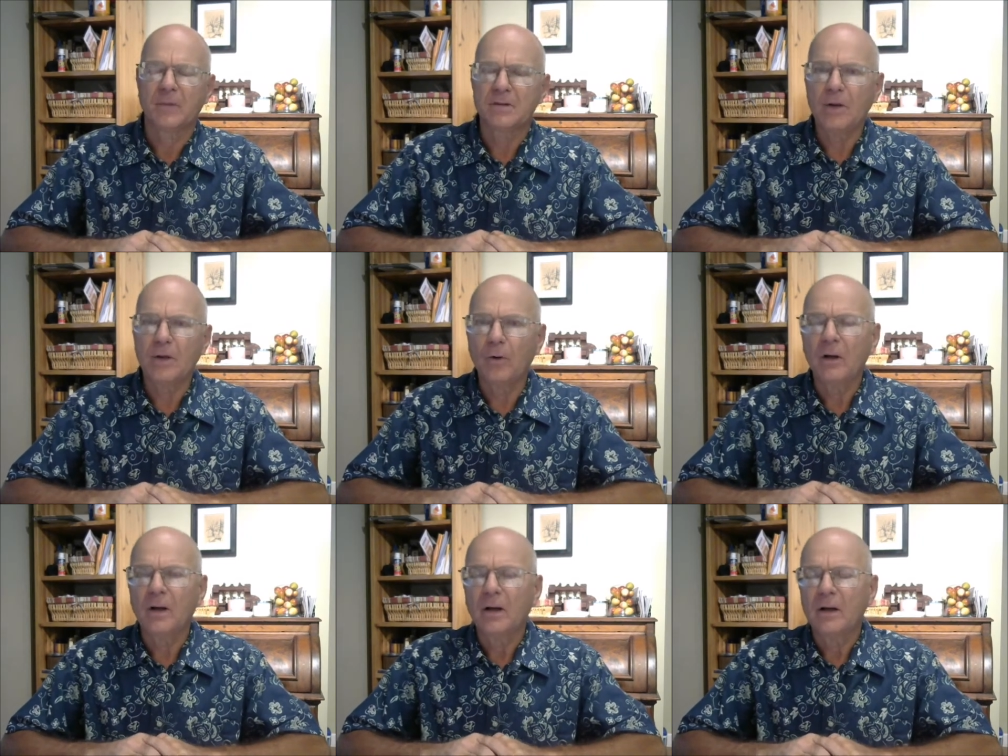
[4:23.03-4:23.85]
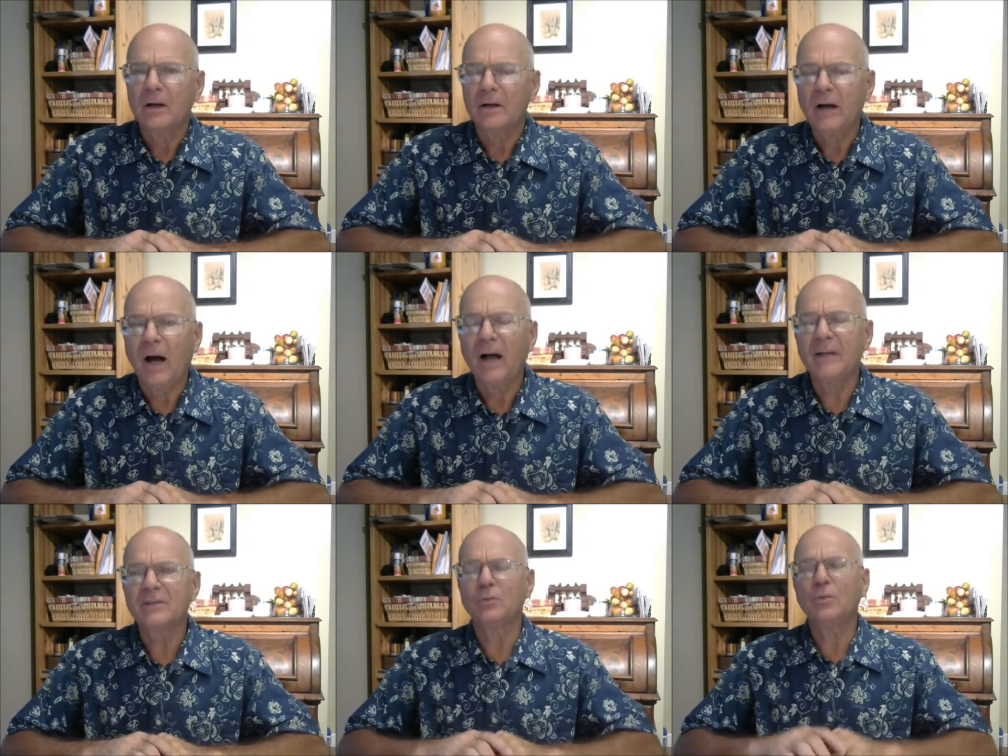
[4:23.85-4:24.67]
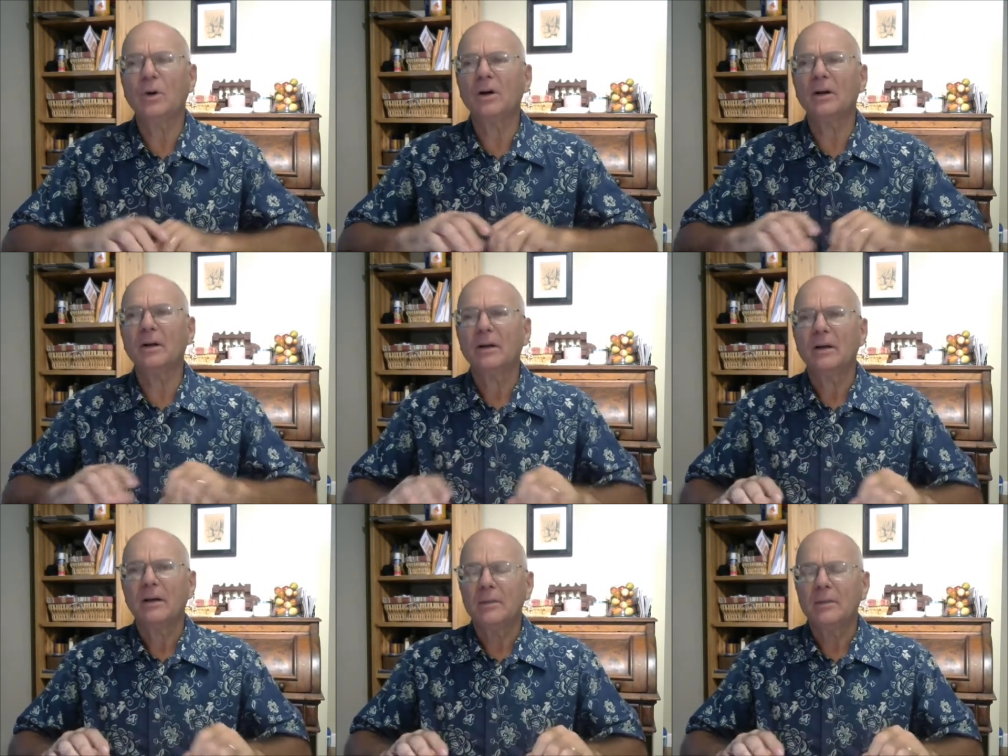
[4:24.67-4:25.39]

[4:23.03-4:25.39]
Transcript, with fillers: So God's word